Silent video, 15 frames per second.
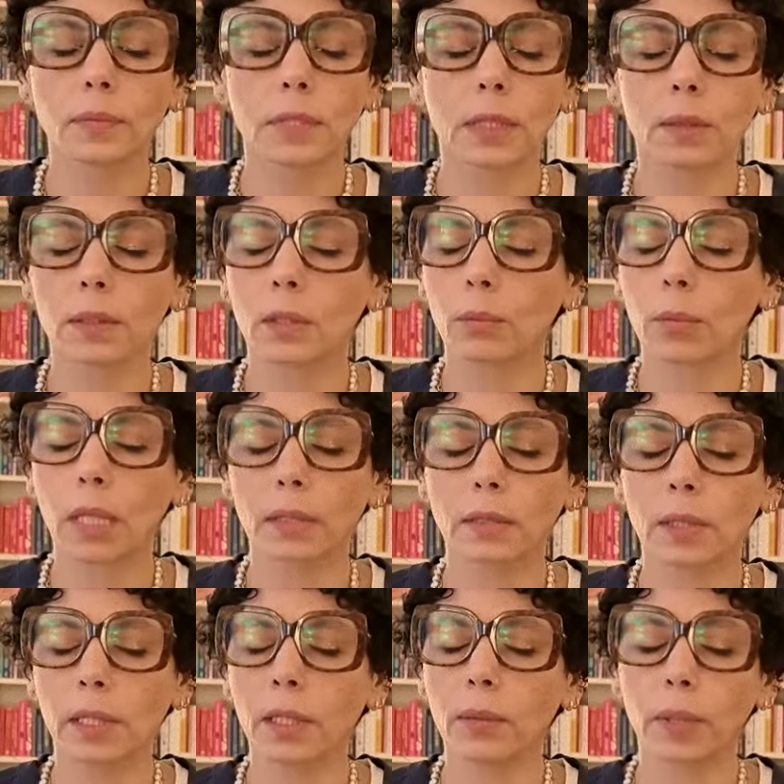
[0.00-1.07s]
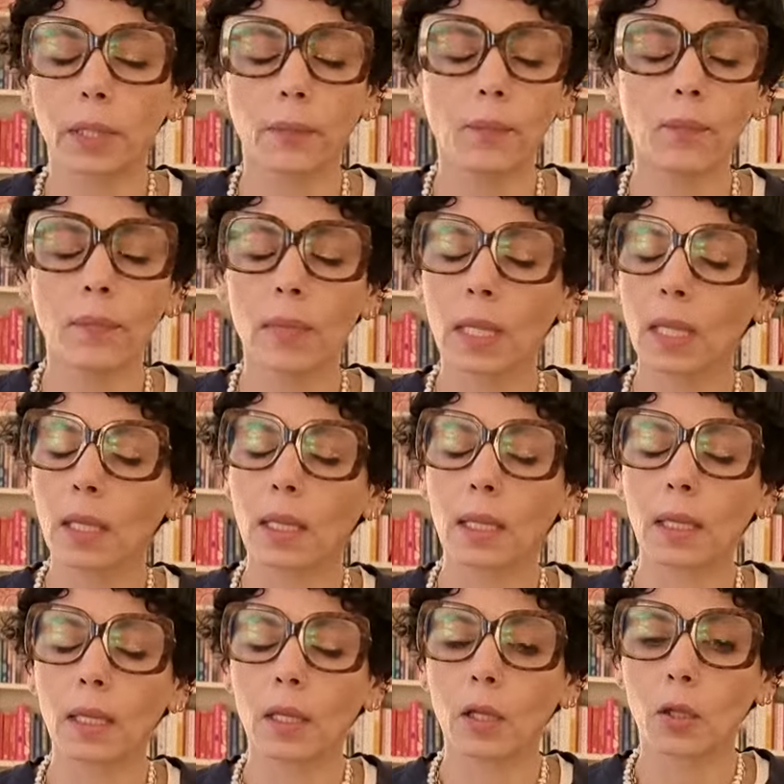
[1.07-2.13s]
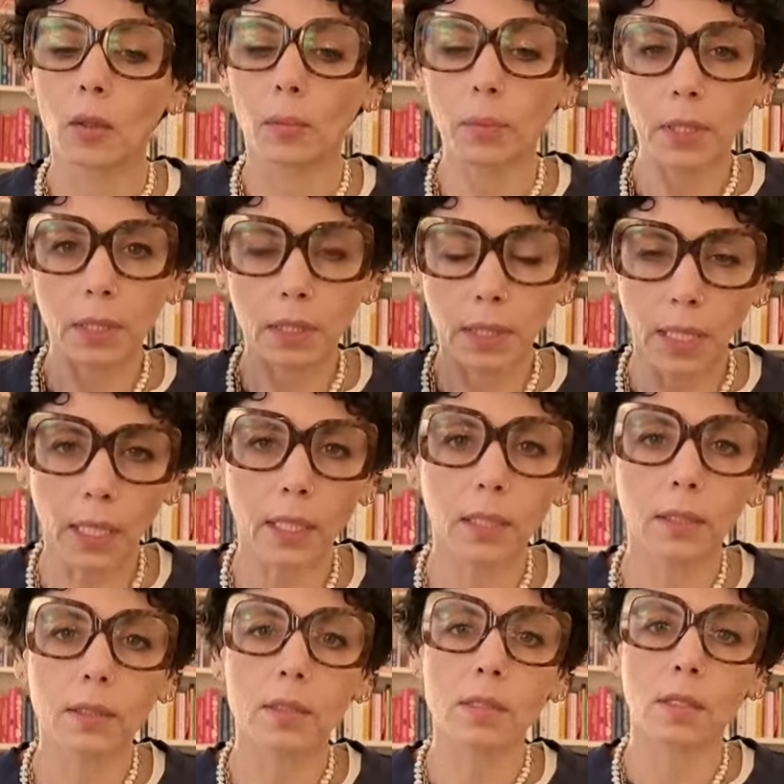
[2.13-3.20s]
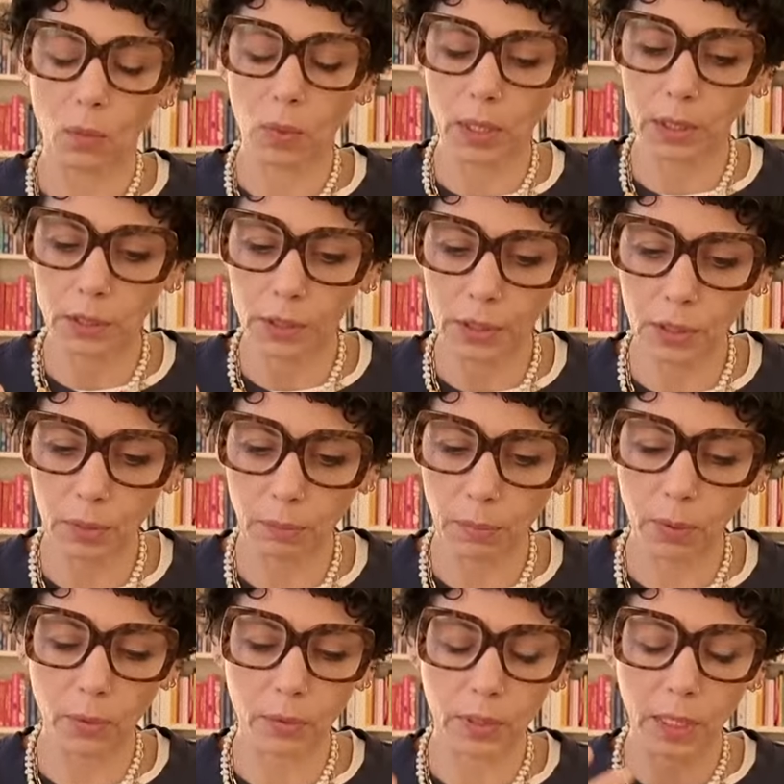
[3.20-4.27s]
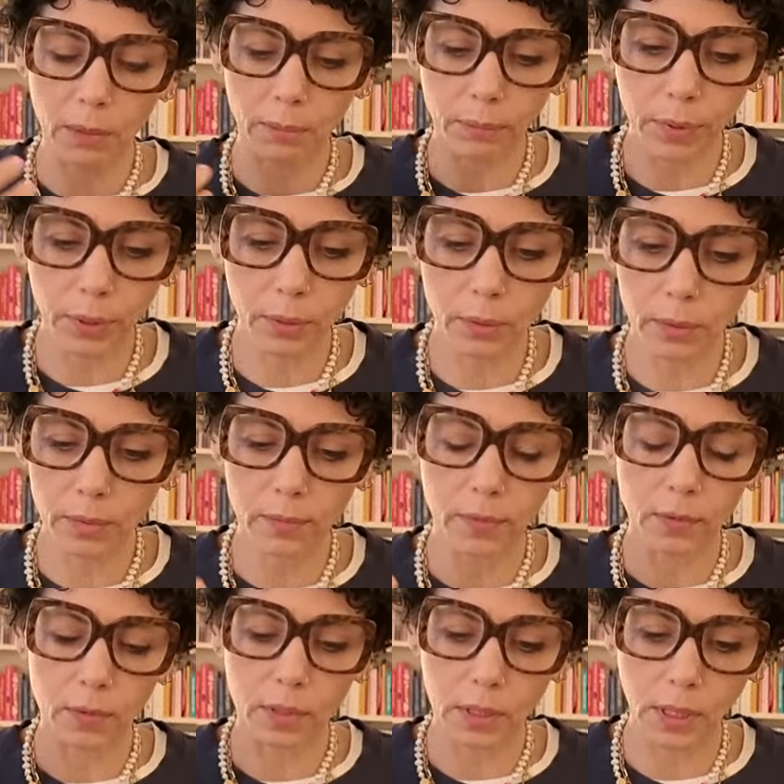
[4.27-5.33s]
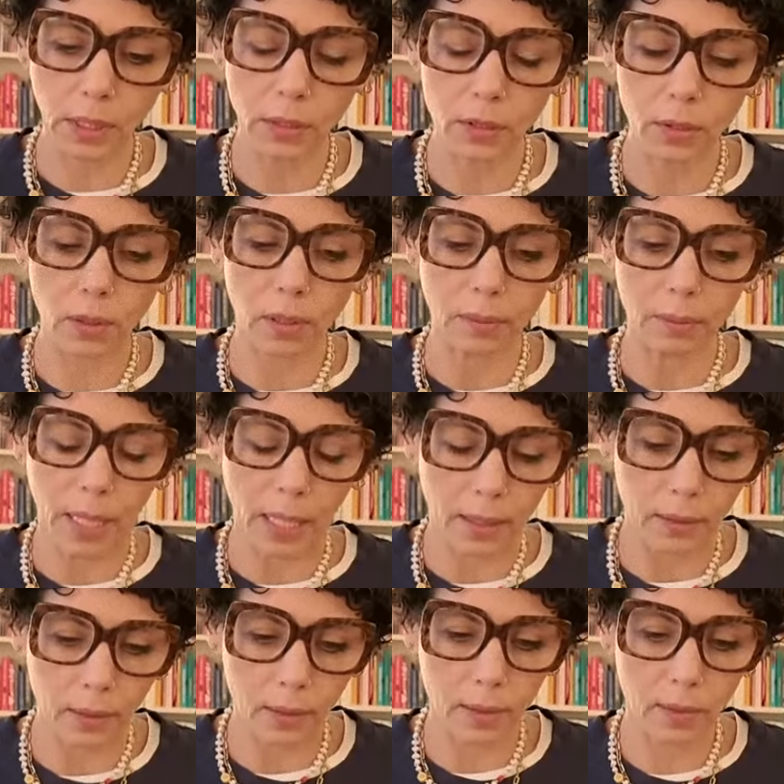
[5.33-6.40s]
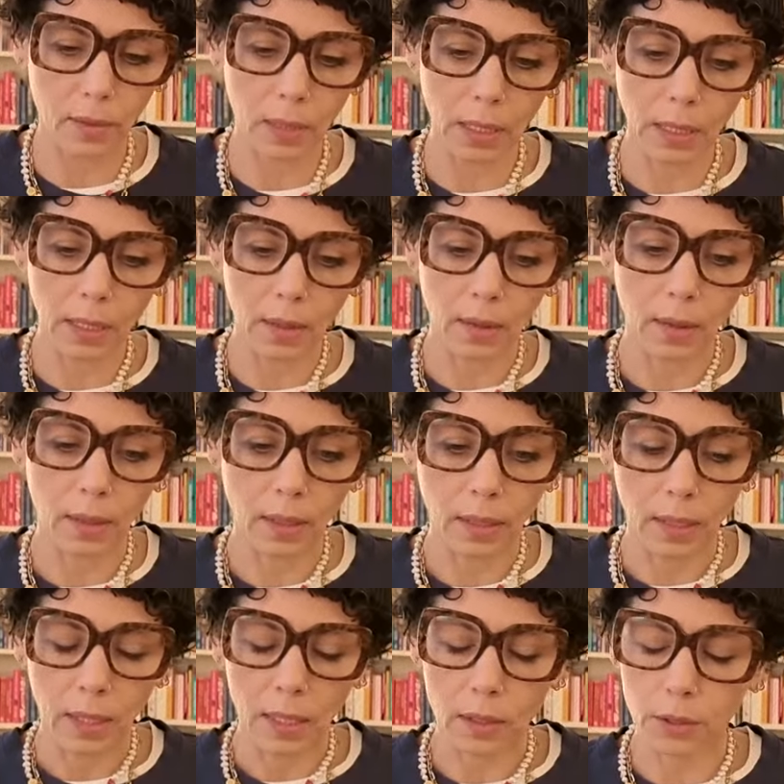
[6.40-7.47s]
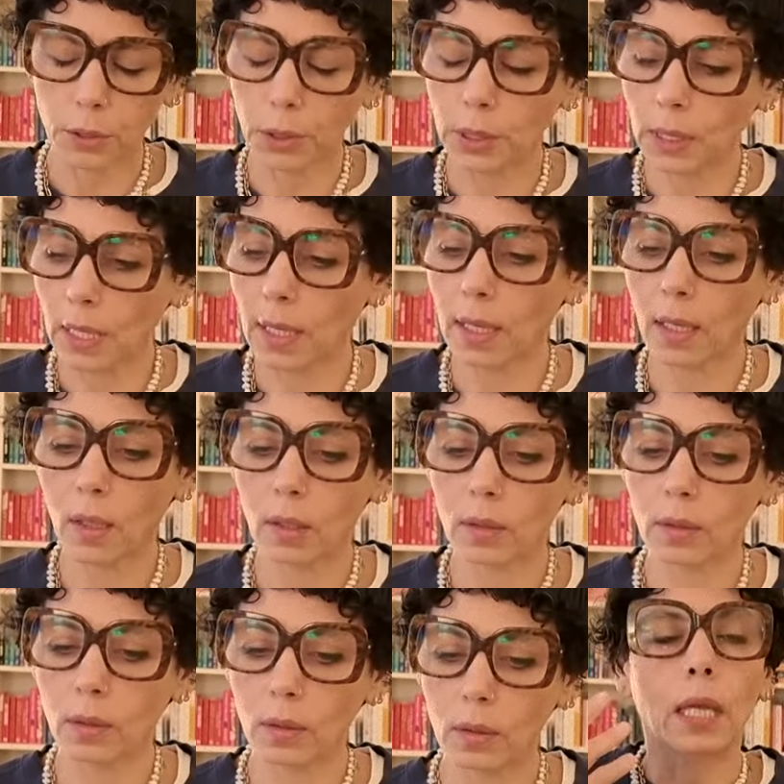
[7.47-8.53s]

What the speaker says: it'll come back. Anyway, but the cadence, the way she spoke, that beautiful sing song manner. And she had,